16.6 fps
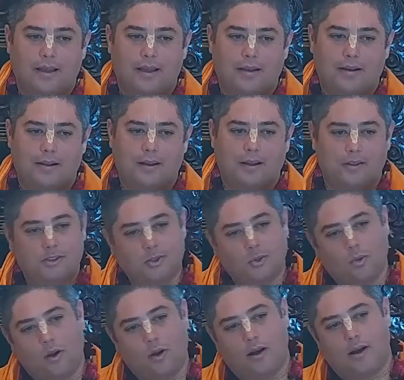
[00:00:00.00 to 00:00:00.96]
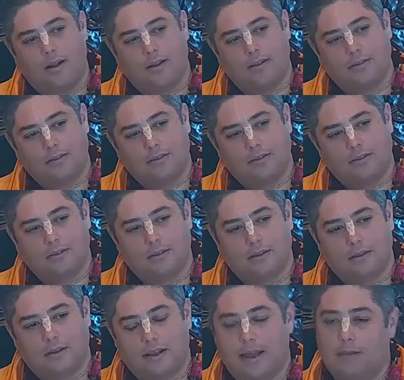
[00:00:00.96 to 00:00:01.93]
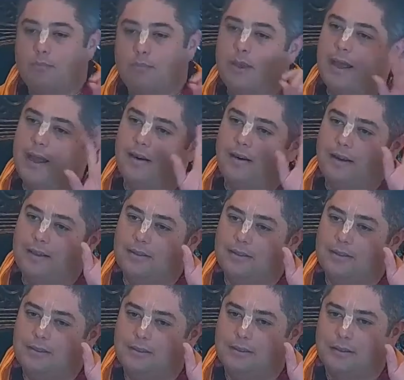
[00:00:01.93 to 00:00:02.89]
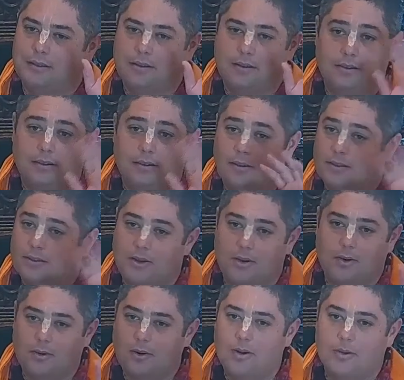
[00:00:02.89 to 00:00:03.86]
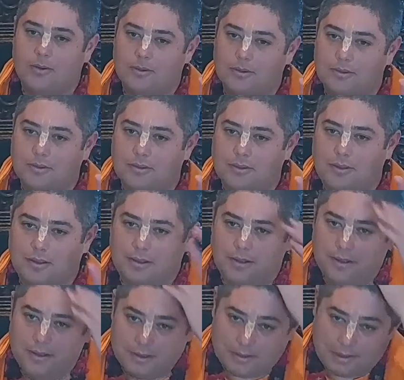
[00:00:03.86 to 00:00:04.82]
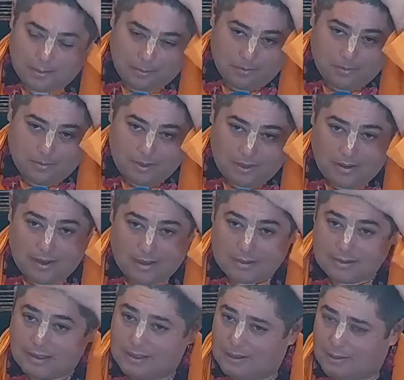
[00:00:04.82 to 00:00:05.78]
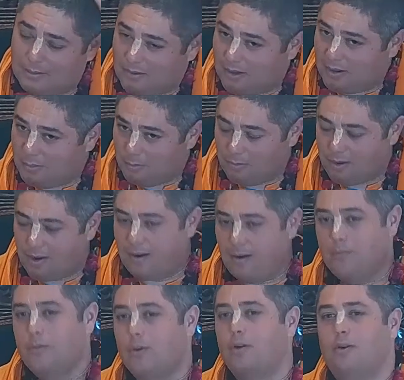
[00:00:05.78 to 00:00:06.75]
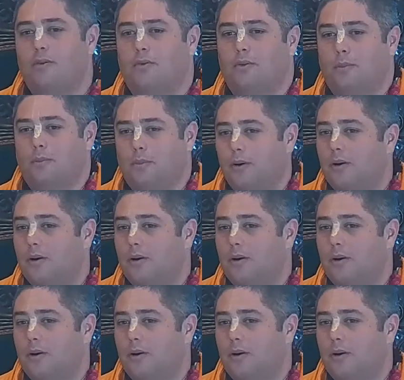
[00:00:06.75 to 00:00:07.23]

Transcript: and uh, swans and parrots. There's no crows. So they're not seen to be a very beautiful